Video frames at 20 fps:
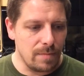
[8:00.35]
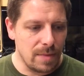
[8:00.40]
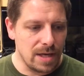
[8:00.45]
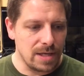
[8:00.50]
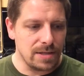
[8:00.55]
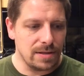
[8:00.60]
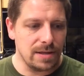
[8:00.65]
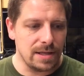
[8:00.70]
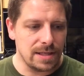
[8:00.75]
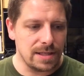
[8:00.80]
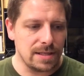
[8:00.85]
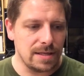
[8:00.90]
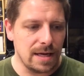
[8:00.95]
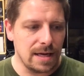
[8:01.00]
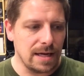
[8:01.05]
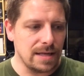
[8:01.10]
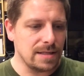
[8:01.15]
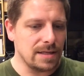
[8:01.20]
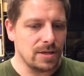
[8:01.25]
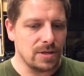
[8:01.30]
Mentalist, I
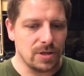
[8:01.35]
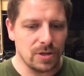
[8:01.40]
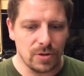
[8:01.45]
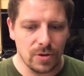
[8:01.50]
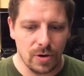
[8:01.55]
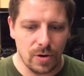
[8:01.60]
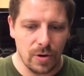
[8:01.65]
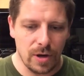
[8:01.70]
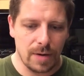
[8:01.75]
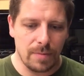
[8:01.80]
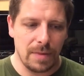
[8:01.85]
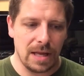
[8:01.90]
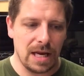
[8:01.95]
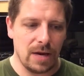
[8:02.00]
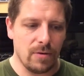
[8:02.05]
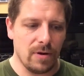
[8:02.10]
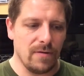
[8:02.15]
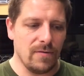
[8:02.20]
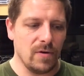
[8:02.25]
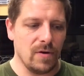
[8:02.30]
guess I should do a quick
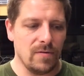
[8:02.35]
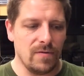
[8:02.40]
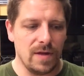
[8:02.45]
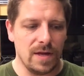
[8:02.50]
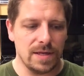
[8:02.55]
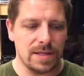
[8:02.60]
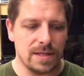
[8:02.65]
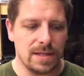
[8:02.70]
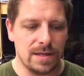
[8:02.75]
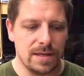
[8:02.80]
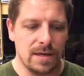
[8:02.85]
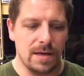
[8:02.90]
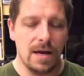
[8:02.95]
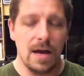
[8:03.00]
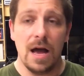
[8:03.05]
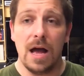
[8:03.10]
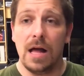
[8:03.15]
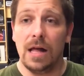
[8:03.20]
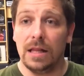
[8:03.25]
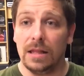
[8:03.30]
mini review of this.
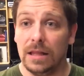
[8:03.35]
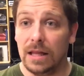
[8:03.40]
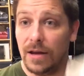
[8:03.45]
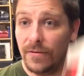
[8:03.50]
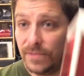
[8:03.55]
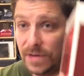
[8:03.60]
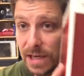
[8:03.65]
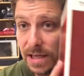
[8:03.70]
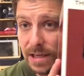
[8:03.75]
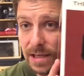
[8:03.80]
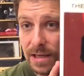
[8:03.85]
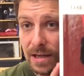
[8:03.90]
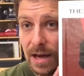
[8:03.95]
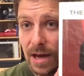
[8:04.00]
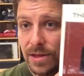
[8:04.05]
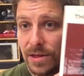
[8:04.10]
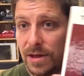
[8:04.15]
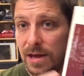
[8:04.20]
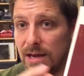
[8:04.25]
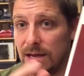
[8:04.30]
Loved it. I
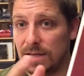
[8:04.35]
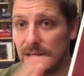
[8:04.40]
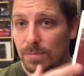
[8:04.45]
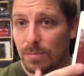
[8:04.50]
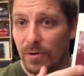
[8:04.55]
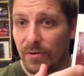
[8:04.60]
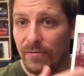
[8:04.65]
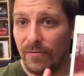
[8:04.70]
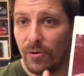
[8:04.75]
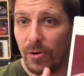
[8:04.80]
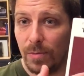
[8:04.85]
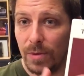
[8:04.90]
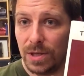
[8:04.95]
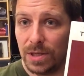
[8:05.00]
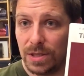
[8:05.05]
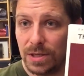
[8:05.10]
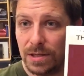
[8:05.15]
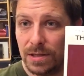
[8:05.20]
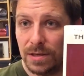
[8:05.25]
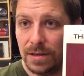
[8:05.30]
thought his
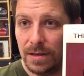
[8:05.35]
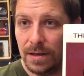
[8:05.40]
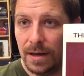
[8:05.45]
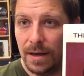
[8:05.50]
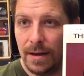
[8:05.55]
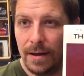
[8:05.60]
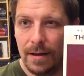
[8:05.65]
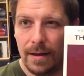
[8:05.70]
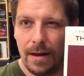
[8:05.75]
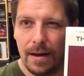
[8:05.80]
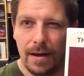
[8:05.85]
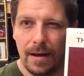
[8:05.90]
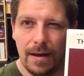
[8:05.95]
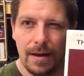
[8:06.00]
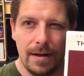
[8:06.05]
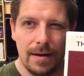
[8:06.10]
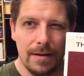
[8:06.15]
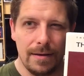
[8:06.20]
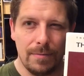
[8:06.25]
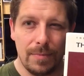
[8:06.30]
performance,
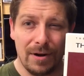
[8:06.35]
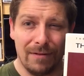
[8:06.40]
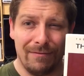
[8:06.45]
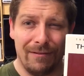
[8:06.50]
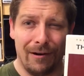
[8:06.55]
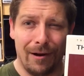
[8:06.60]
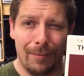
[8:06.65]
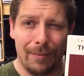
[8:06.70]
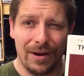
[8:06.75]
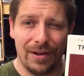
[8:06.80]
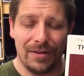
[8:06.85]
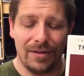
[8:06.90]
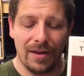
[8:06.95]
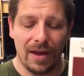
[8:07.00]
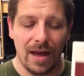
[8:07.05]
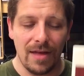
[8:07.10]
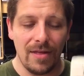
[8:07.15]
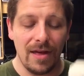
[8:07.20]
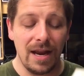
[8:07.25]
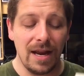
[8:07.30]

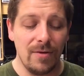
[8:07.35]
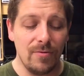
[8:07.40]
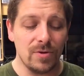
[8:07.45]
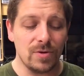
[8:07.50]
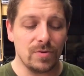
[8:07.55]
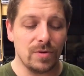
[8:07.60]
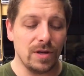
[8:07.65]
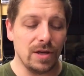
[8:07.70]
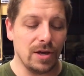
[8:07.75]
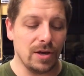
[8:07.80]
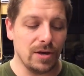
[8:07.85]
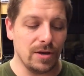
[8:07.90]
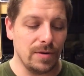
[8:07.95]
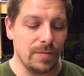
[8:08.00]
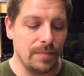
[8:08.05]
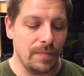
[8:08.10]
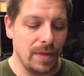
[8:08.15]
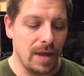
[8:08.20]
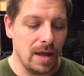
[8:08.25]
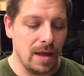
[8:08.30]
I thought he was really good.
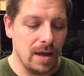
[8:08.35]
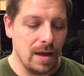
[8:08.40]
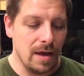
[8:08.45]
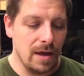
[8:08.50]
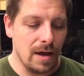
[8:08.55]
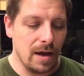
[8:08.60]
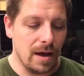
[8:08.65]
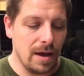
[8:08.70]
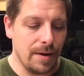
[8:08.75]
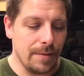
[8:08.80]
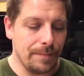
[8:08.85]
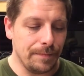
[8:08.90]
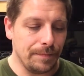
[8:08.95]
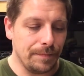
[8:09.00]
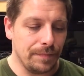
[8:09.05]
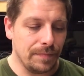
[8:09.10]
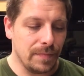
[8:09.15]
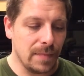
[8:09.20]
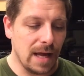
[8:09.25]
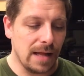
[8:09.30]

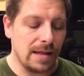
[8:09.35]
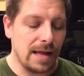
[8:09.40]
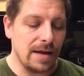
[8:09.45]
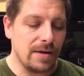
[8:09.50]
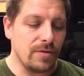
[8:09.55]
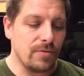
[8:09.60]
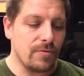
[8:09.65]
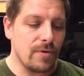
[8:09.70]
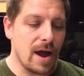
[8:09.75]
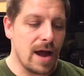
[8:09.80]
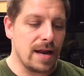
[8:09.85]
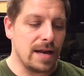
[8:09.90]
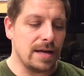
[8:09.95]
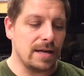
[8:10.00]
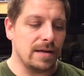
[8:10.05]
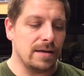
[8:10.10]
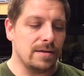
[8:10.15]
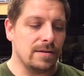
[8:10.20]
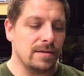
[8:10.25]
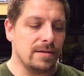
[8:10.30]
I like the writing.